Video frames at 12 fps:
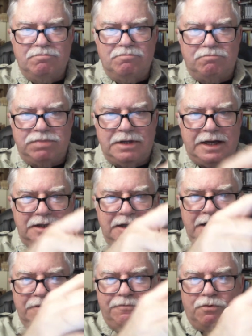
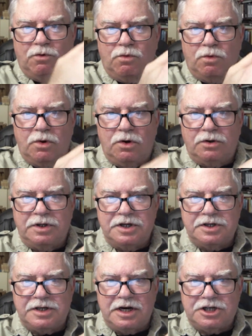Blackland Fort Worth, and
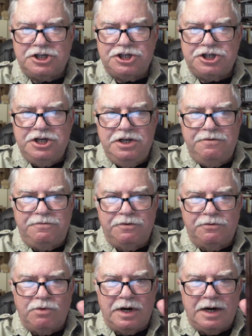it's got a sheaf of what I